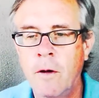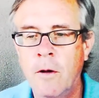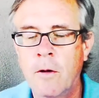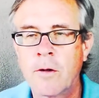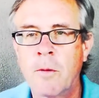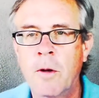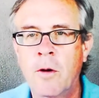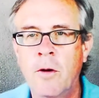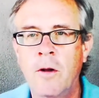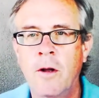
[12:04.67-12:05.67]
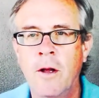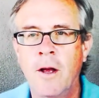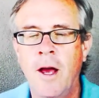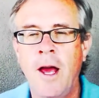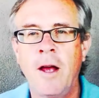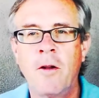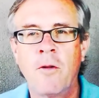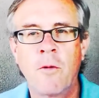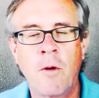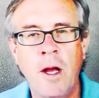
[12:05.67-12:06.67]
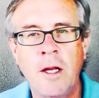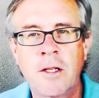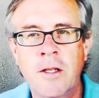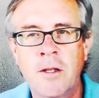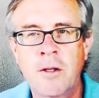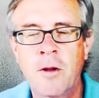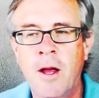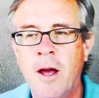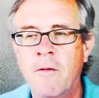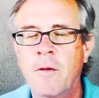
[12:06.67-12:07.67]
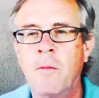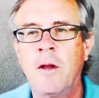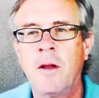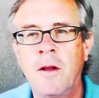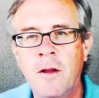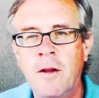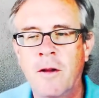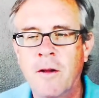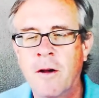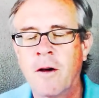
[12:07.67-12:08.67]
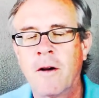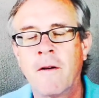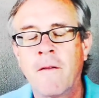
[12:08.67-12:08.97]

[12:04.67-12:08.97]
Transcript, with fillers: You know, someone couldn't handle the race, so they have to be uh,